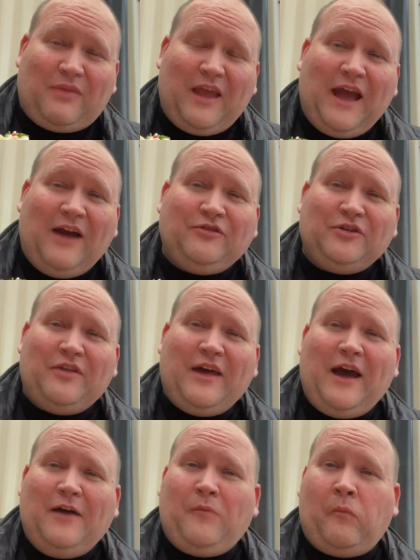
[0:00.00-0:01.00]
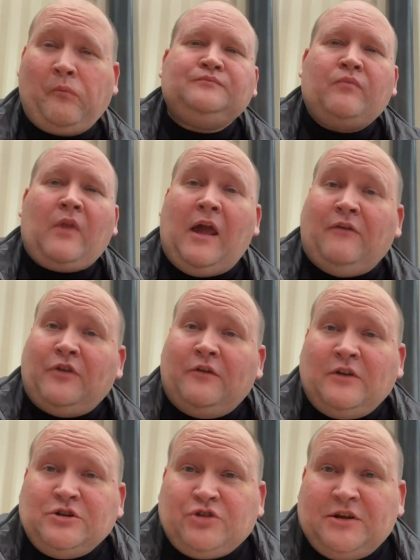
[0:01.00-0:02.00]
after that. If
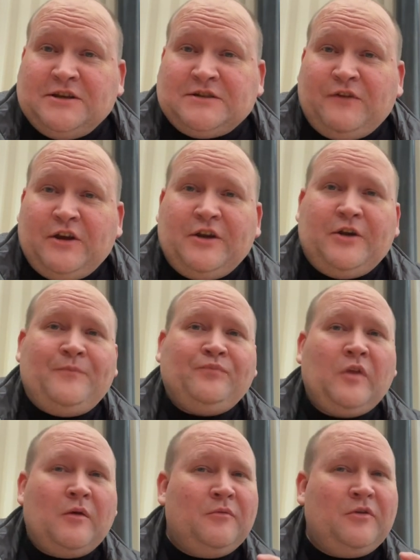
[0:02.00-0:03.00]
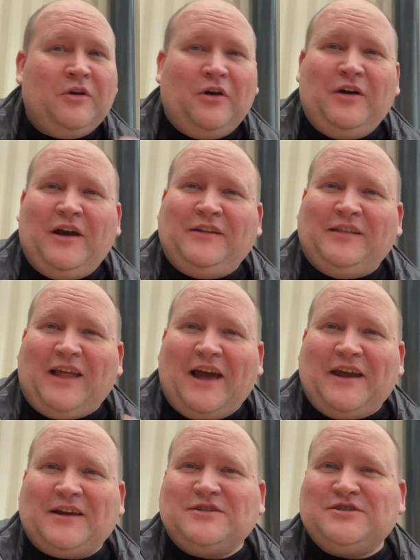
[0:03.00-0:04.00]
you've enjoyed this video, go ahead and
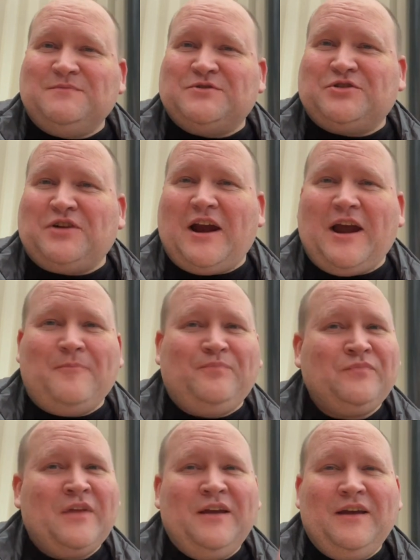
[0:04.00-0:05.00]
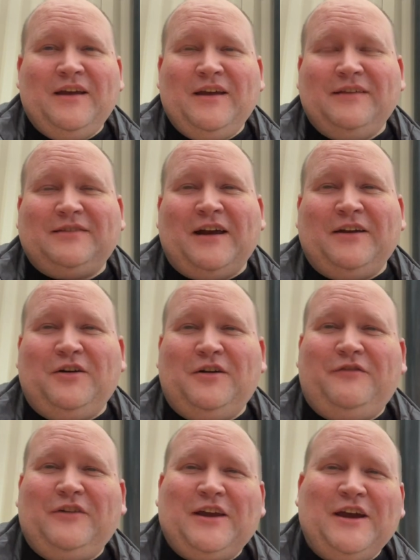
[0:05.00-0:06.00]
like, subscribe, hit that
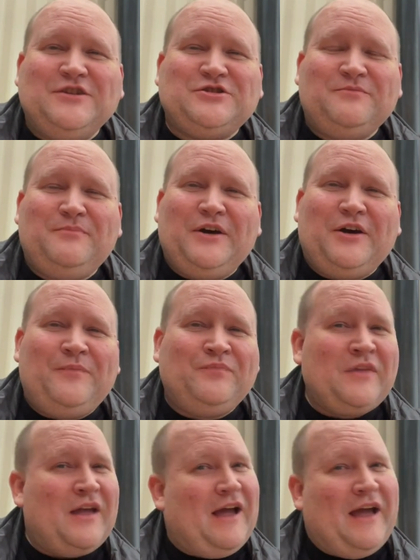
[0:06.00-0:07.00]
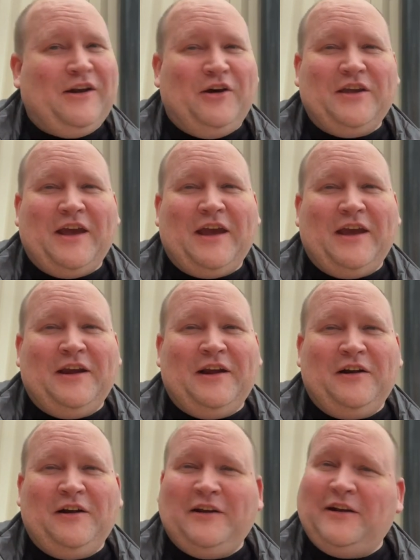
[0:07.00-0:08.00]
notification bell. I know you hate
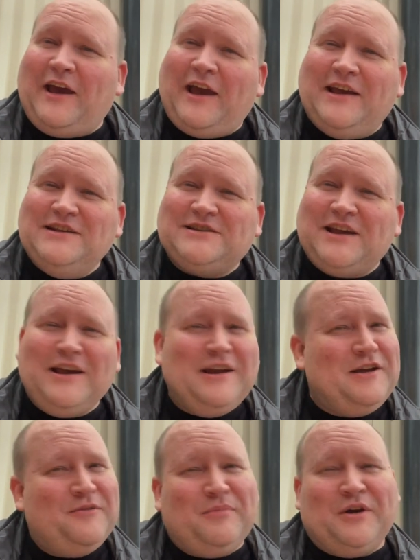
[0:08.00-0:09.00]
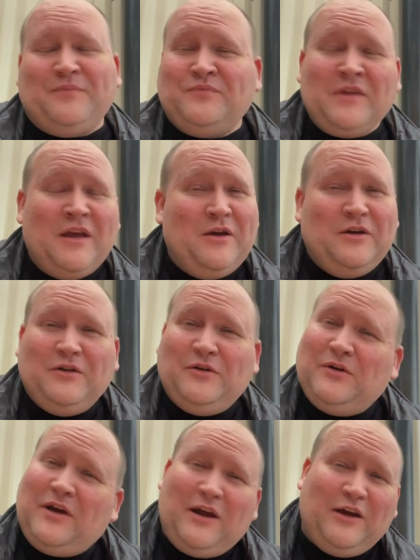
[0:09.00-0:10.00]
hearing it, I hate saying it, but
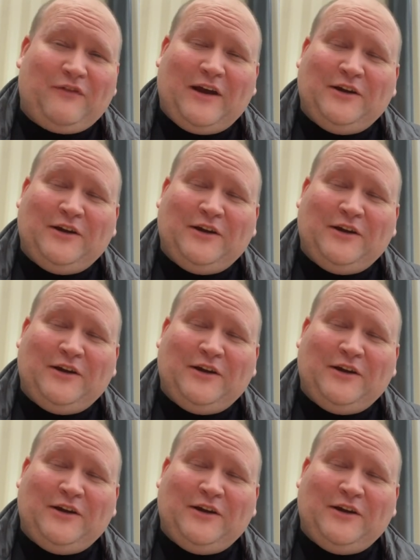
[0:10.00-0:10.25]
if I